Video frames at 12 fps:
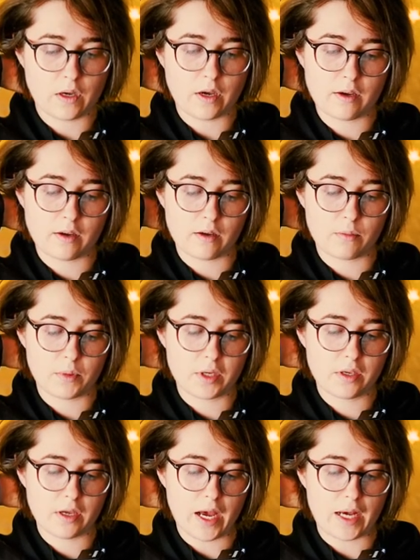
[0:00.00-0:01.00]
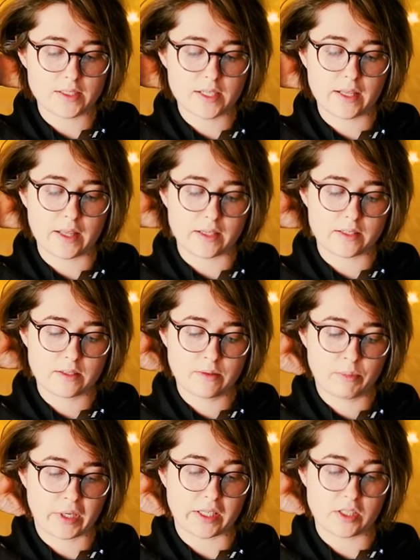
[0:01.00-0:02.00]
Um, I'll say this
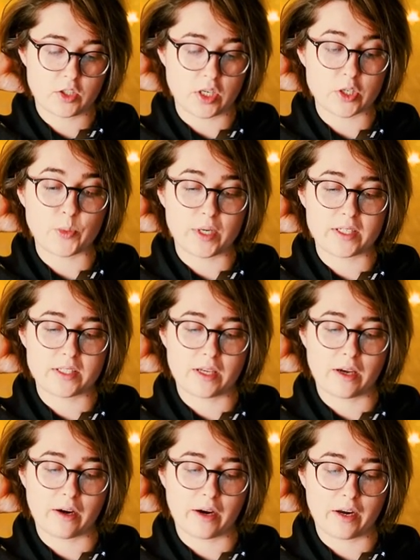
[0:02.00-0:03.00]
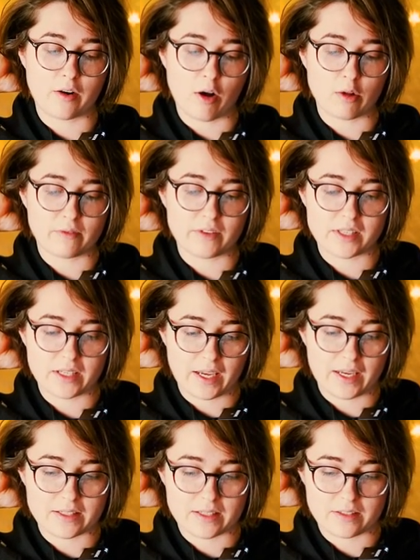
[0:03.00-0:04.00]
because judgment is here and all of these
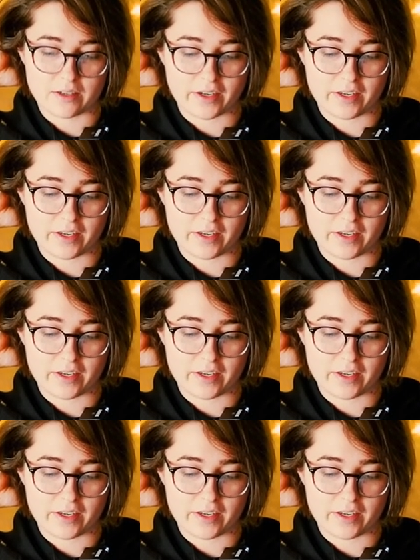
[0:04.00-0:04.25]
aces are